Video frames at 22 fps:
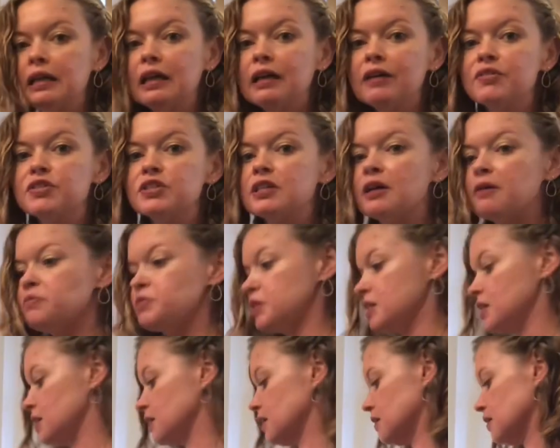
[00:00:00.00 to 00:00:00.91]
loves
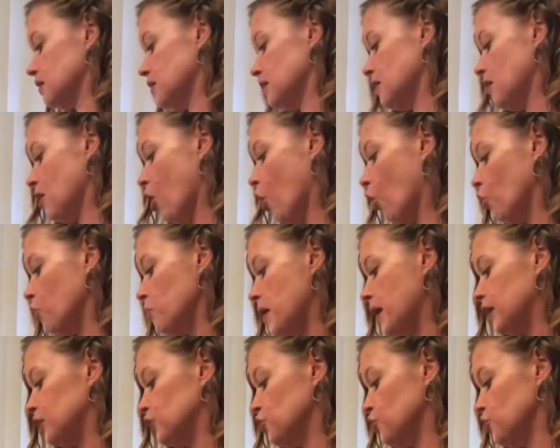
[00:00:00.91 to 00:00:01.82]
something
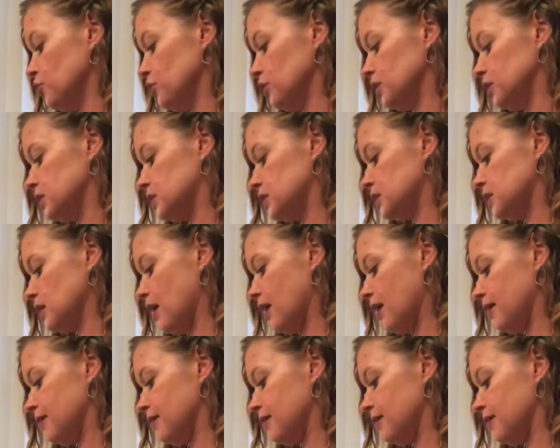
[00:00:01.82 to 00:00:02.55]
homemade goods.